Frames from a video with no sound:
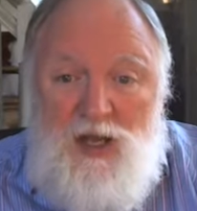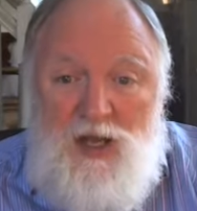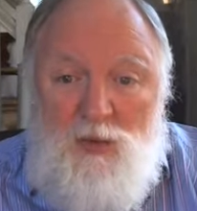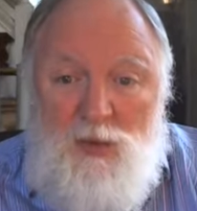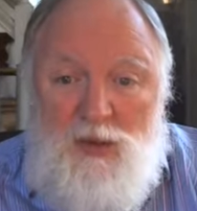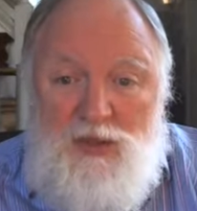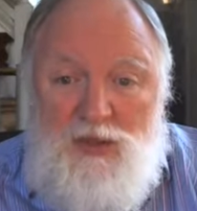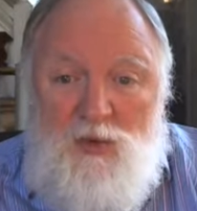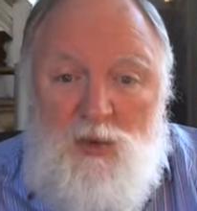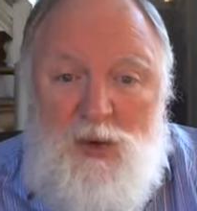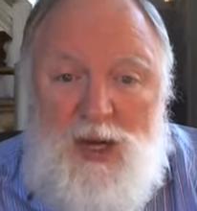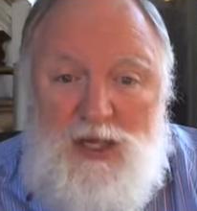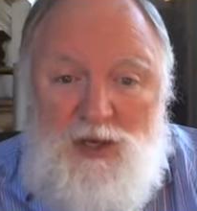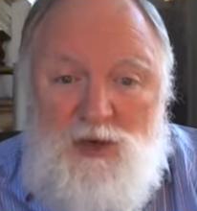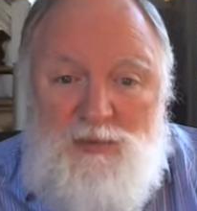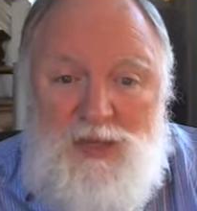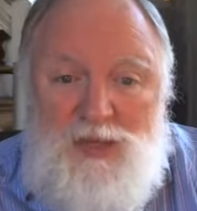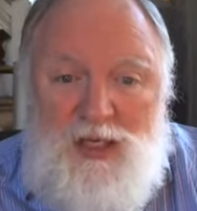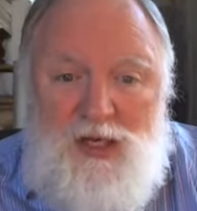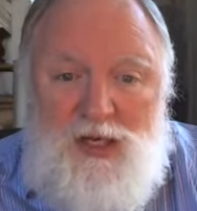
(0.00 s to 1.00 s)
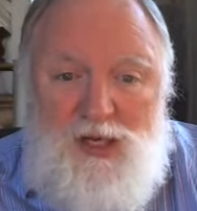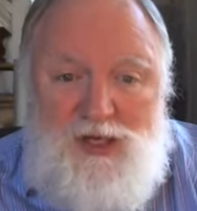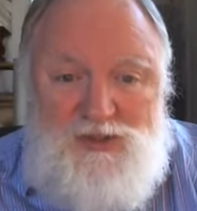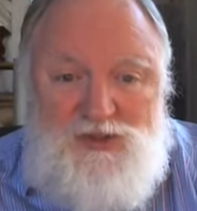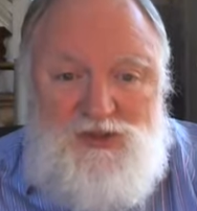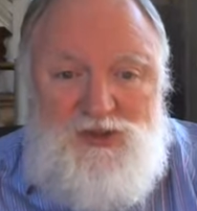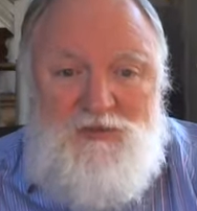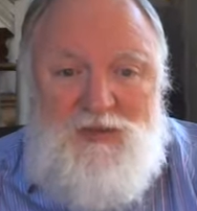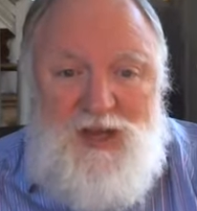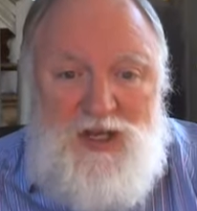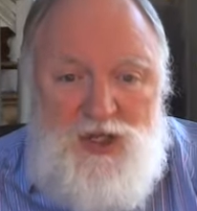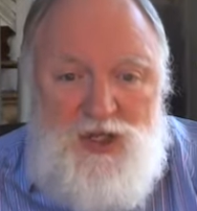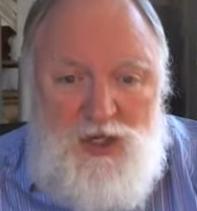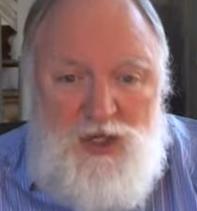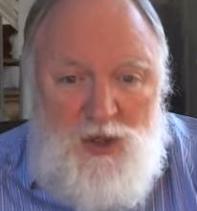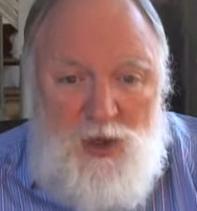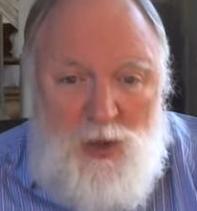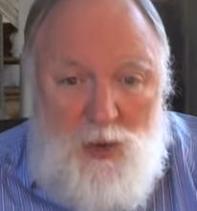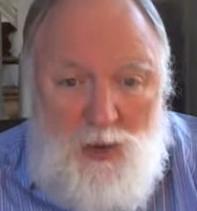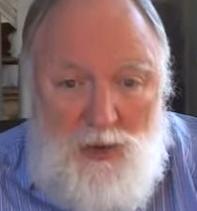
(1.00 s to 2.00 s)
with the Wyoming
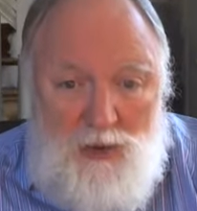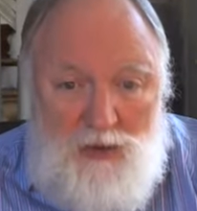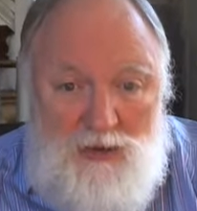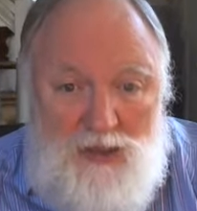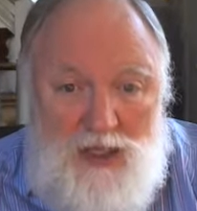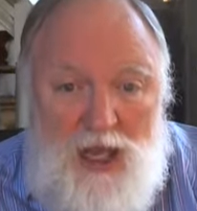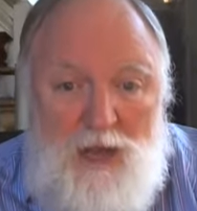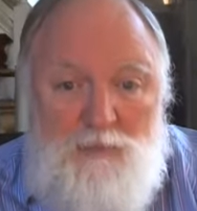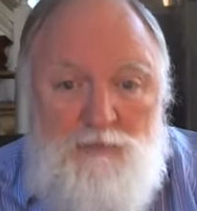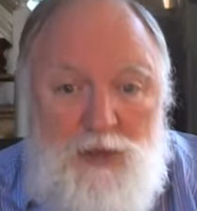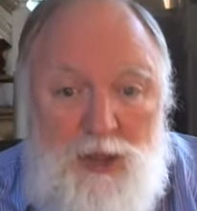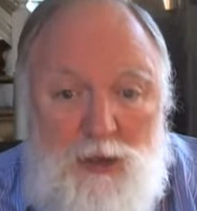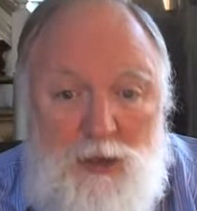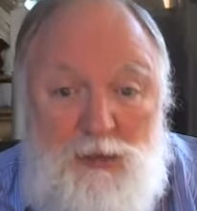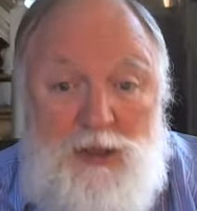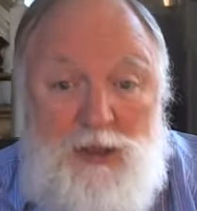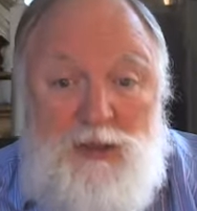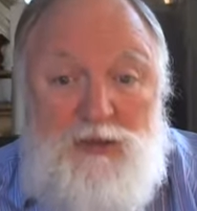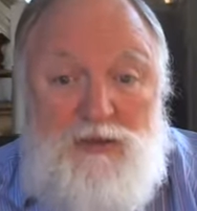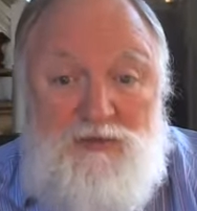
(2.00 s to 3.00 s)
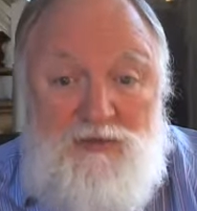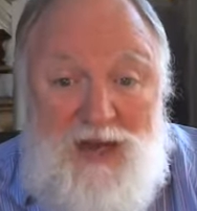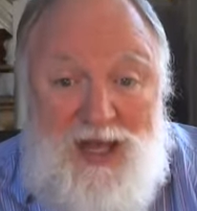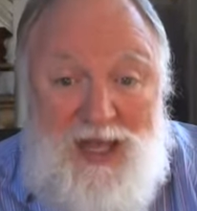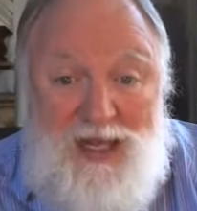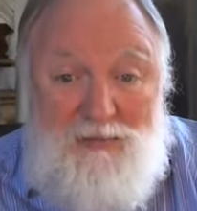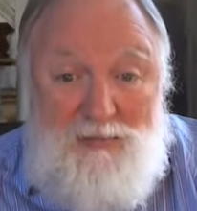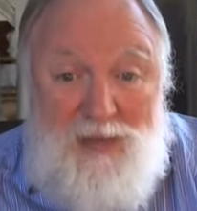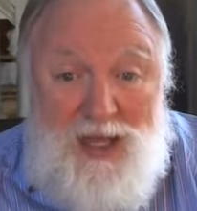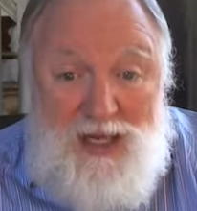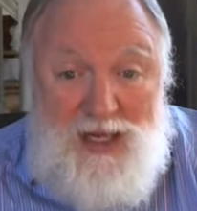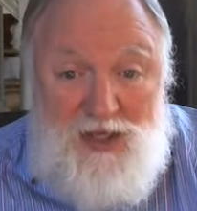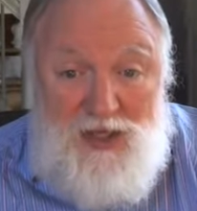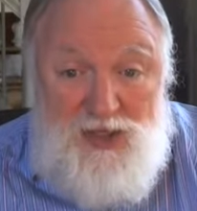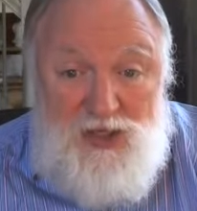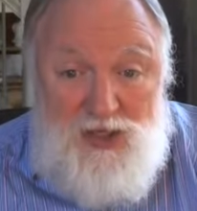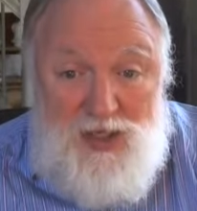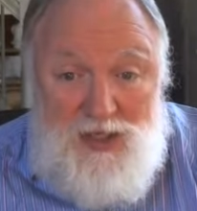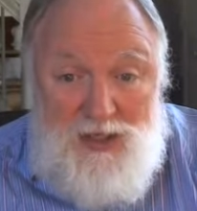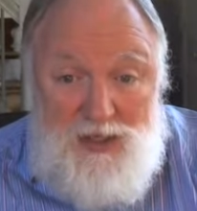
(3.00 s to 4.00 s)
Conservation Corps and Bureau of Land
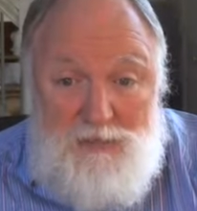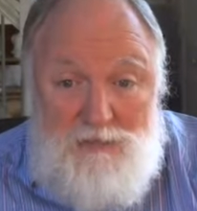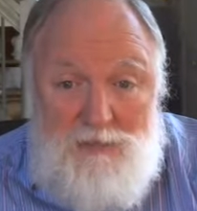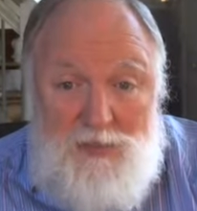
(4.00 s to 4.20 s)
Management